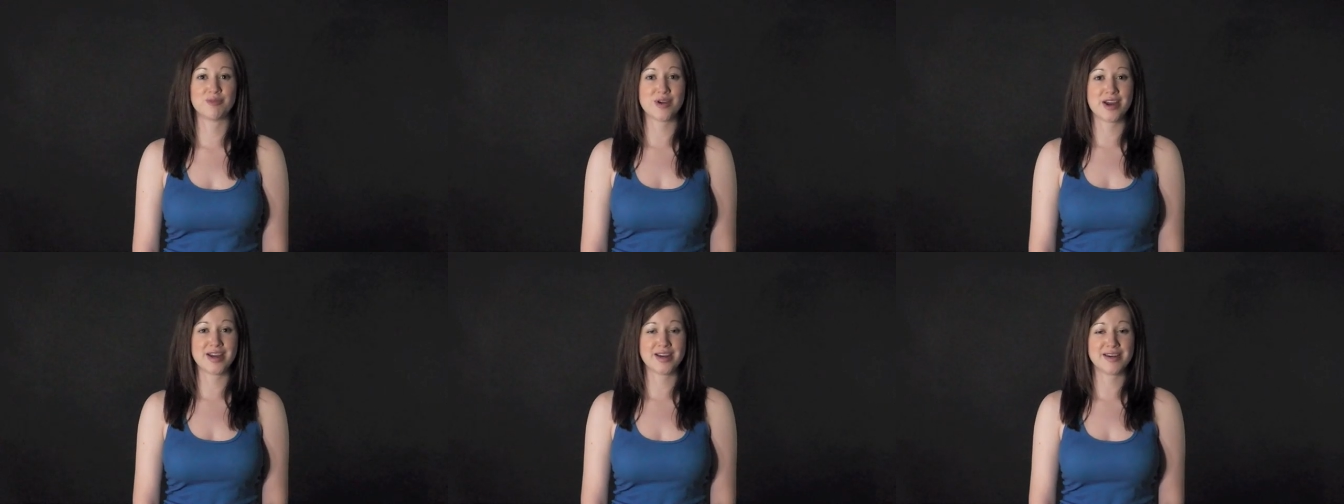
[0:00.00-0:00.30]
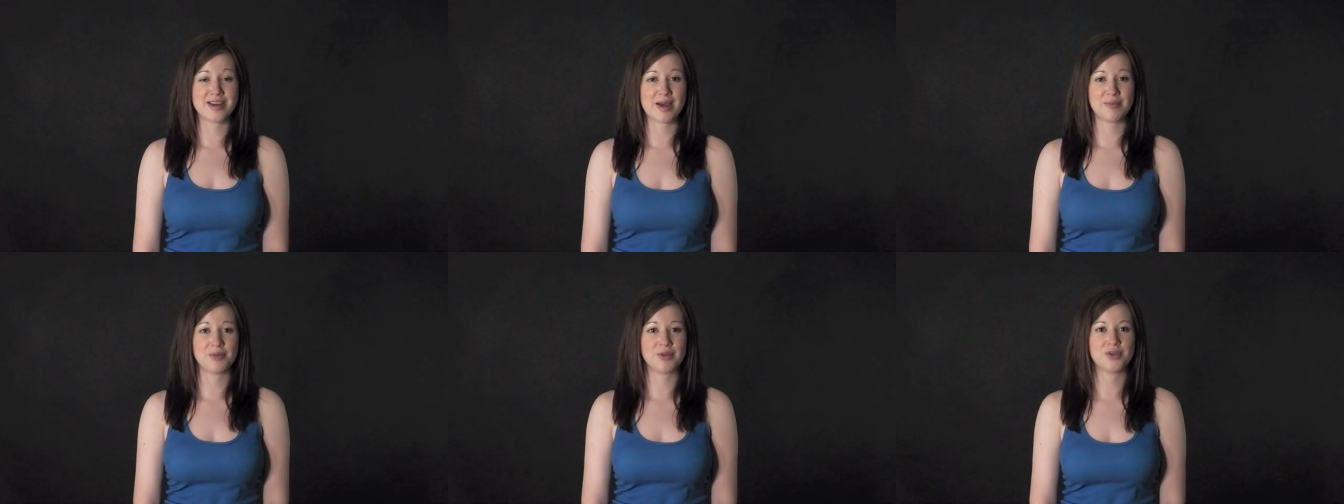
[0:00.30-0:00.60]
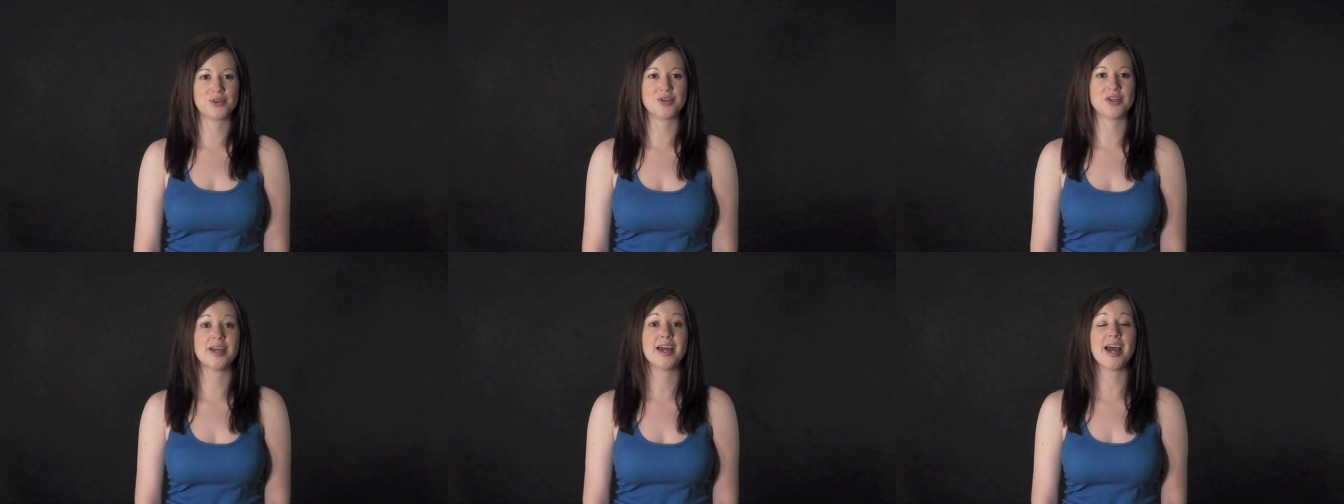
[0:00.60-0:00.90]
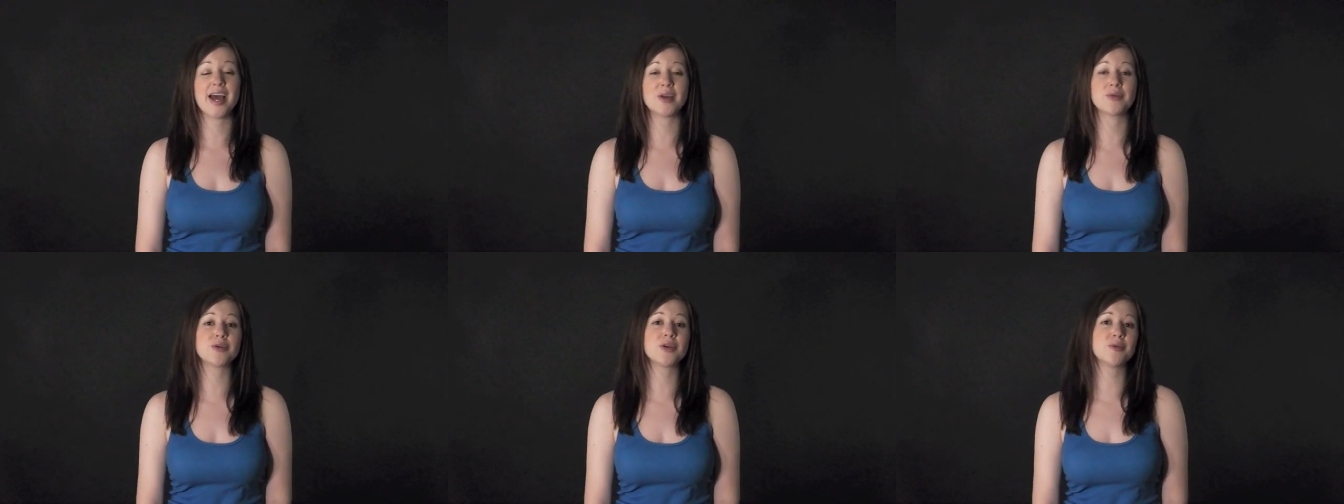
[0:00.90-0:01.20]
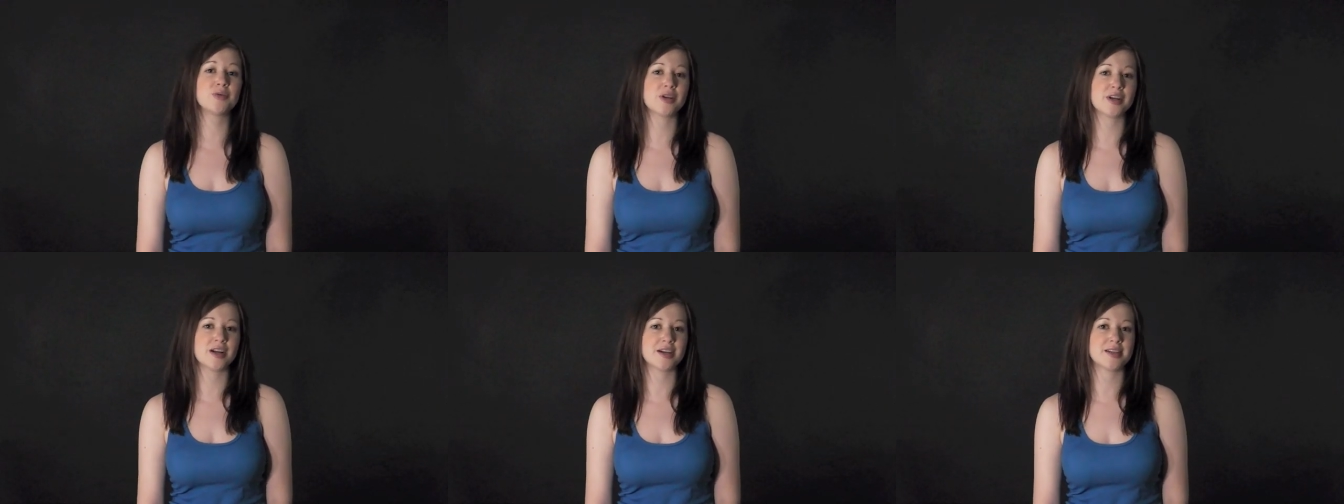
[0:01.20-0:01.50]
brain chemistry, and
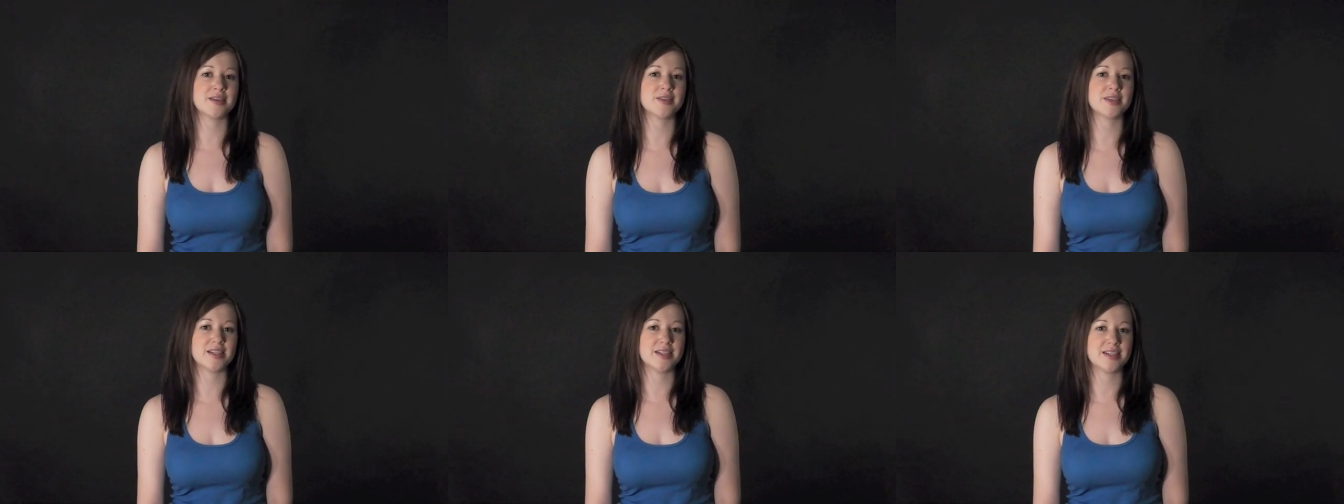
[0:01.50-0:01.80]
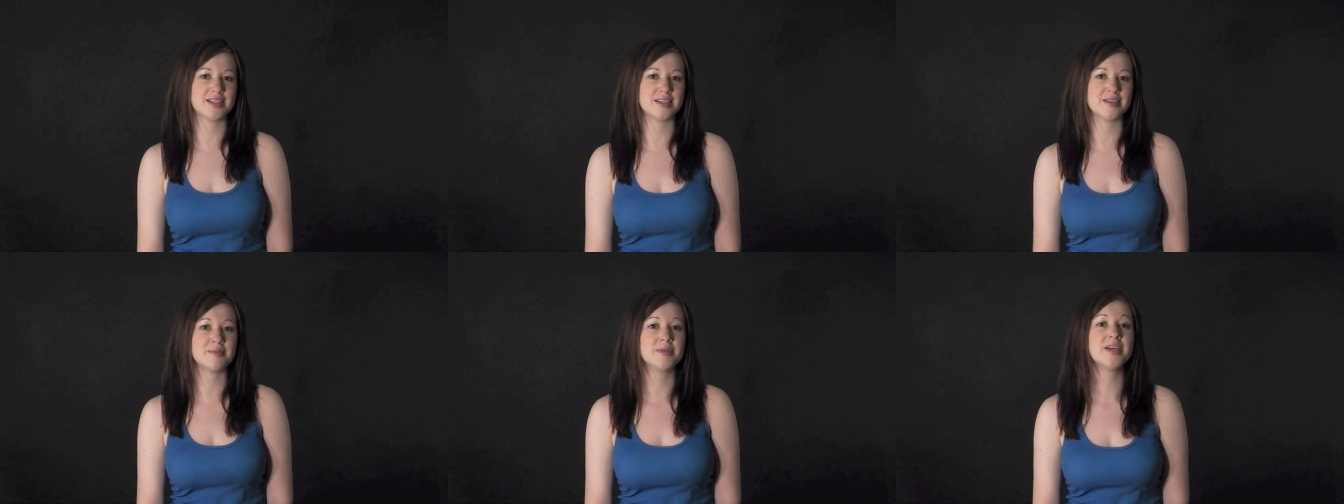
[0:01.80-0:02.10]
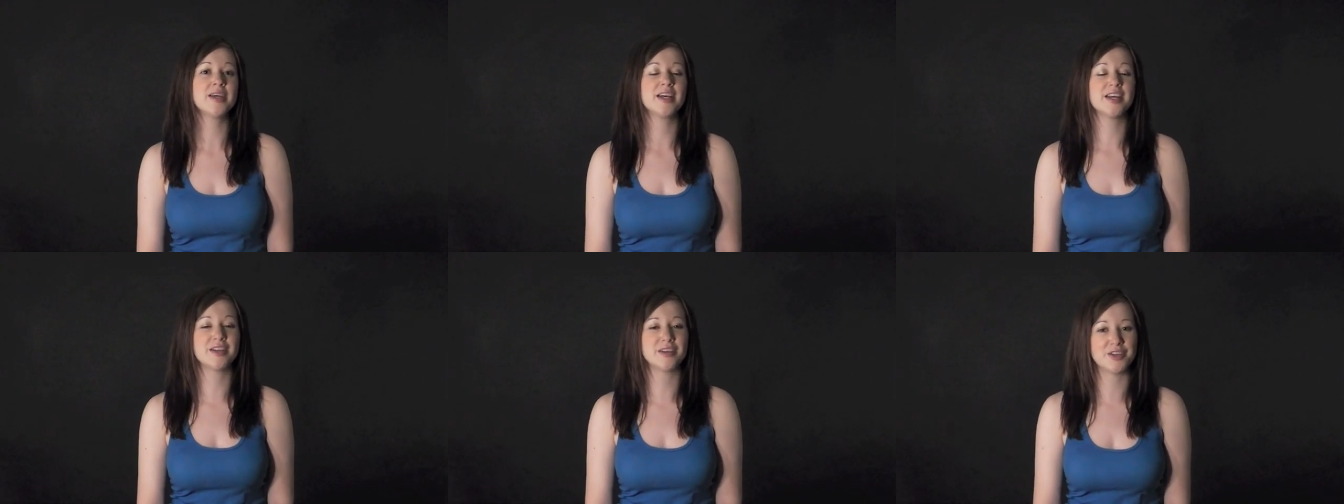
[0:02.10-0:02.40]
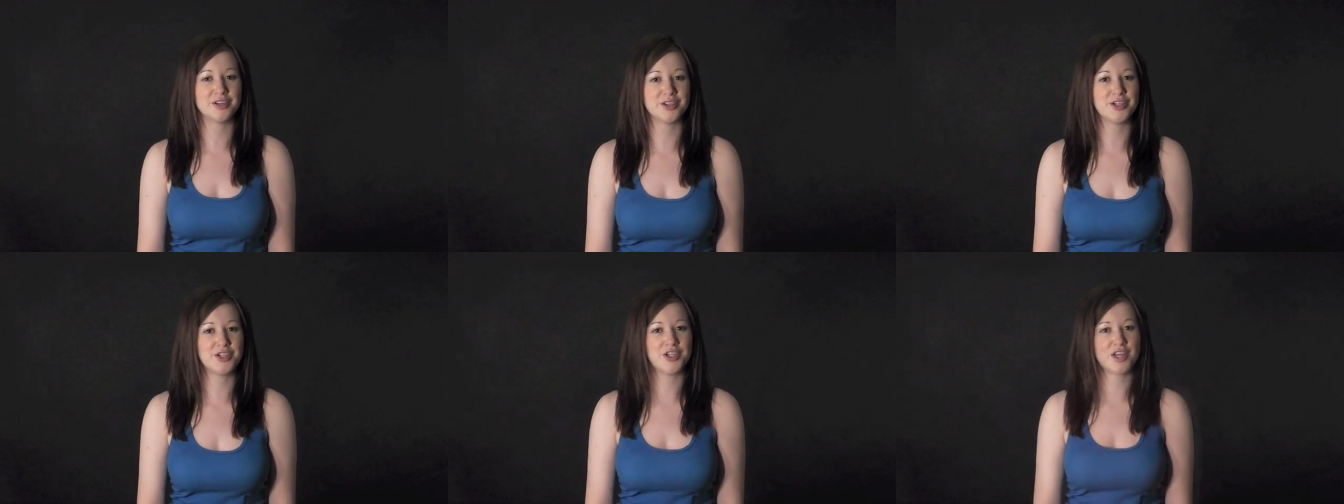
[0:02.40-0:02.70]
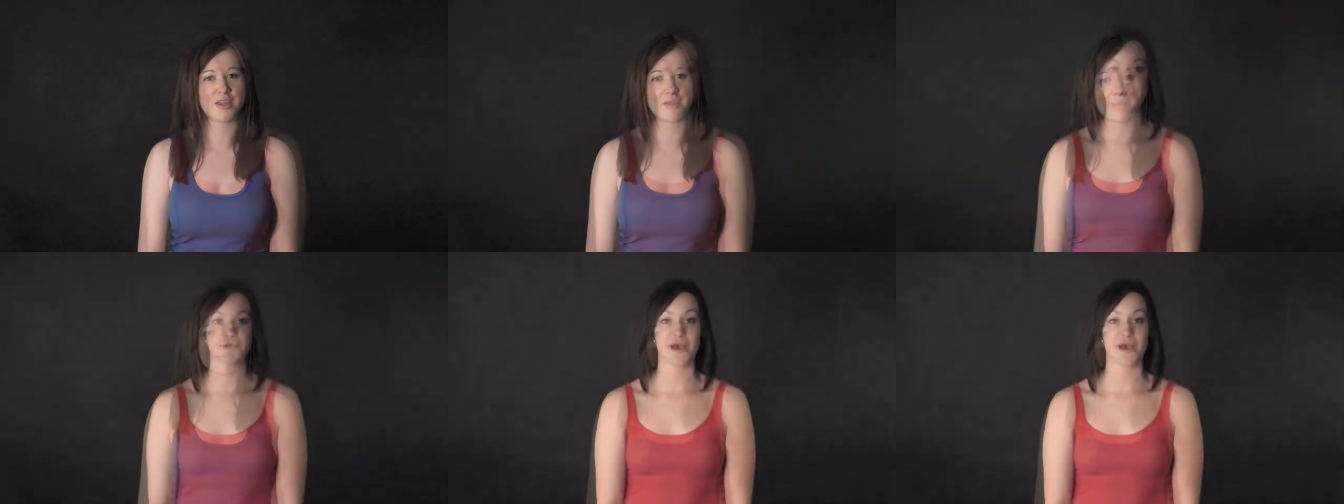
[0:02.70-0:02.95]
reproductive system in good shape.